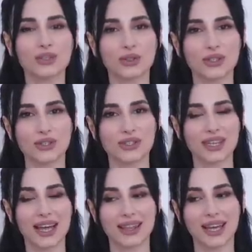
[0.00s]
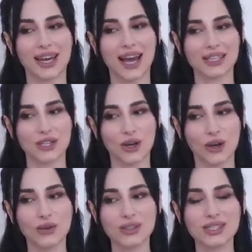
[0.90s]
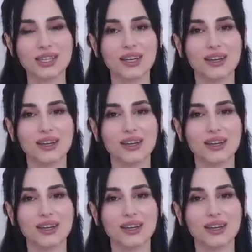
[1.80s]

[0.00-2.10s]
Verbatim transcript: to understand that as a host,